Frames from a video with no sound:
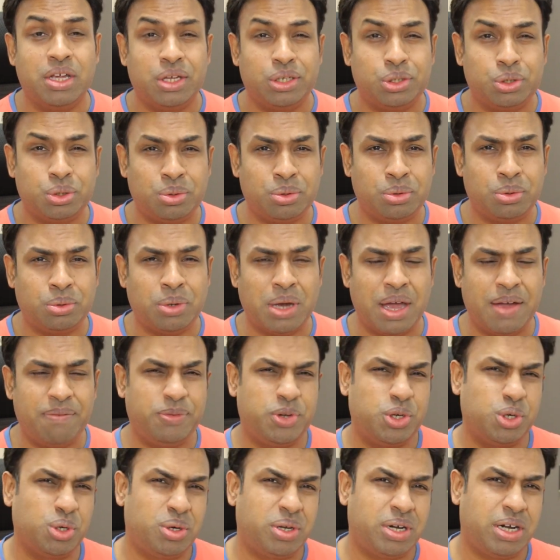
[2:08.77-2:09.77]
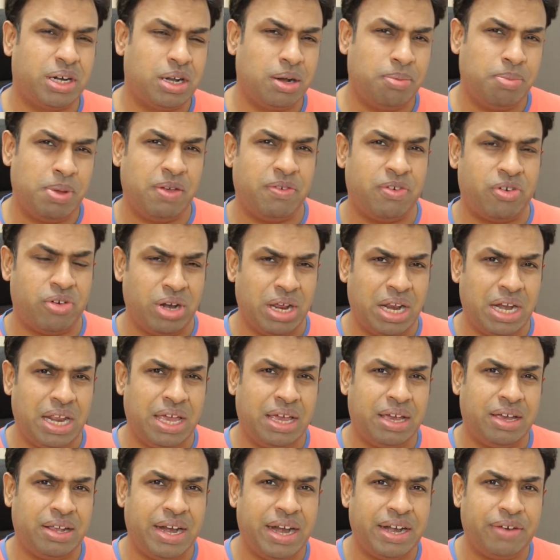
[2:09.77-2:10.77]
So I'm sure it will be
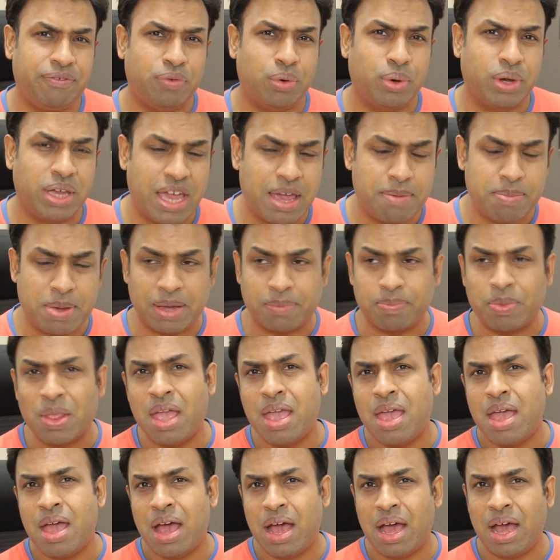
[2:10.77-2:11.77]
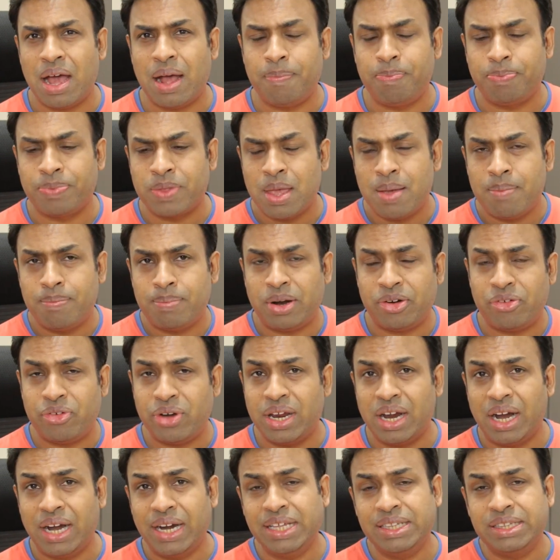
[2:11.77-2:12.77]
really great for gaming. But
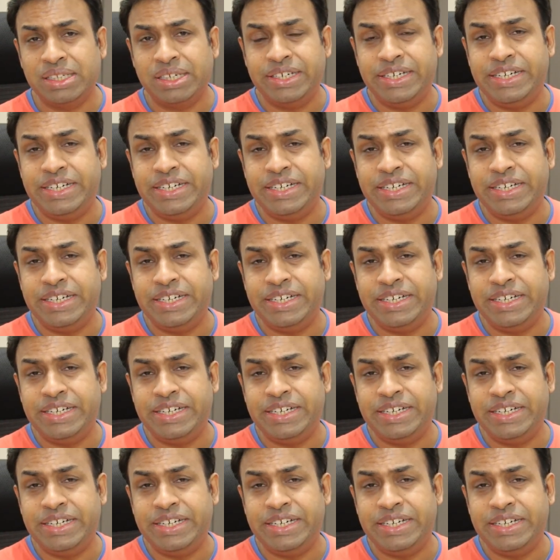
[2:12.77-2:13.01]
regarding the